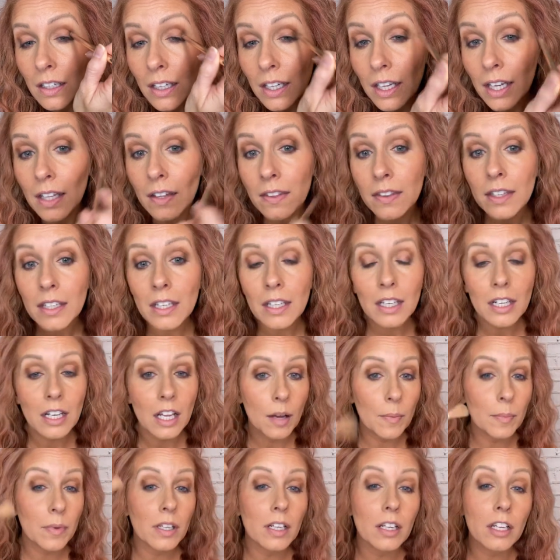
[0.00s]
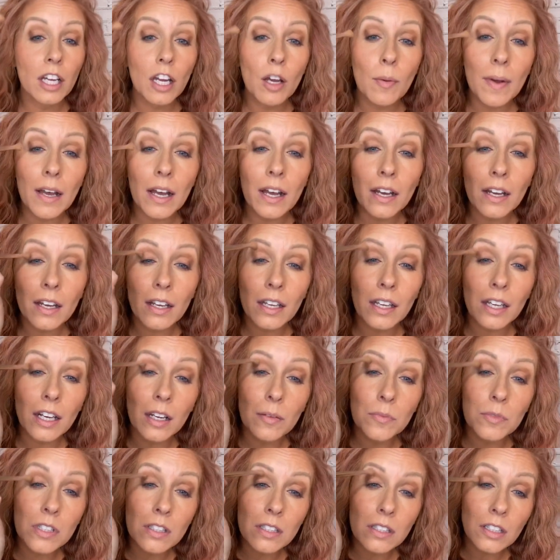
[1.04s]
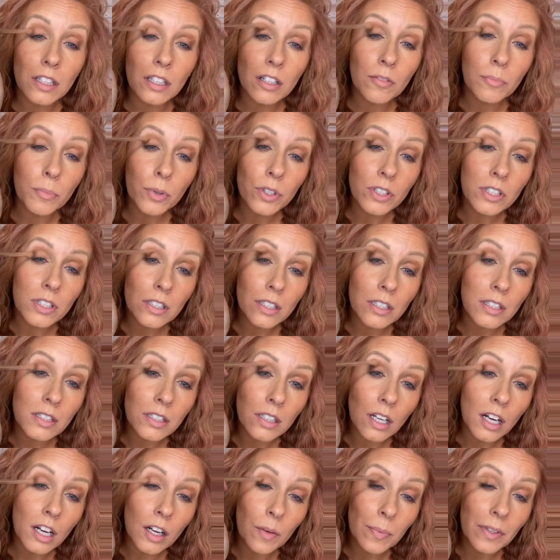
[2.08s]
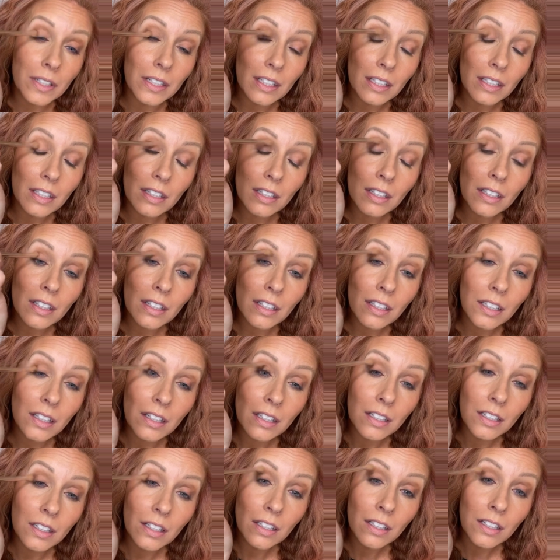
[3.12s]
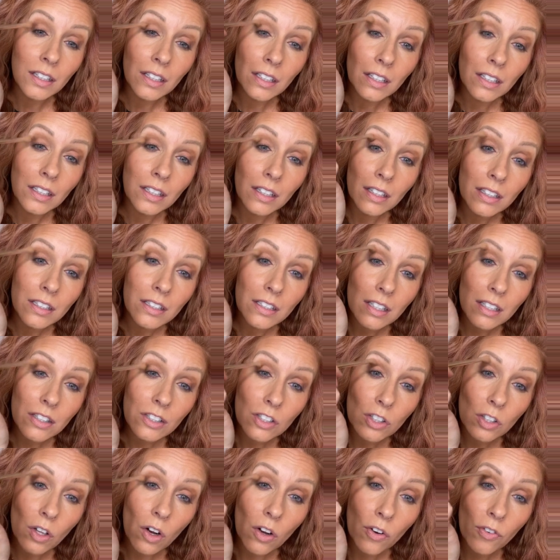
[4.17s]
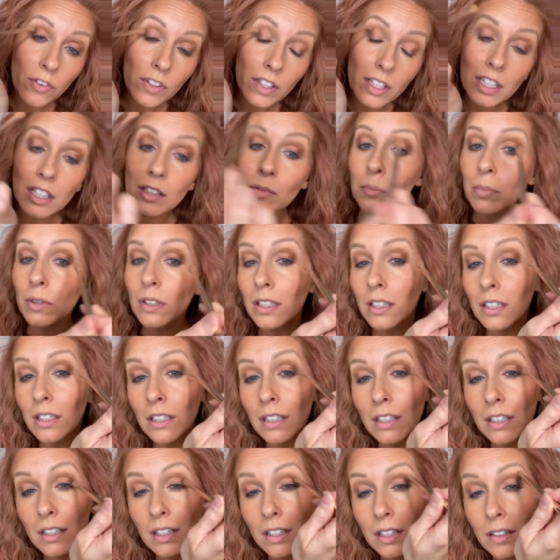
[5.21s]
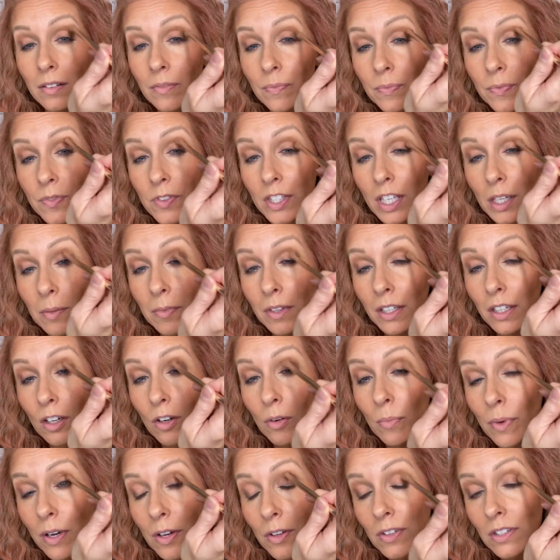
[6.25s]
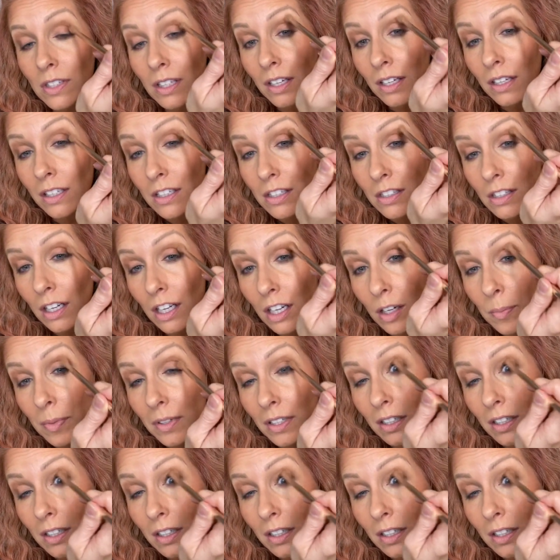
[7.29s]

And then I'm gonna go back and I'm just gonna push this up and in to soften and blend. Same thing on both sides, up and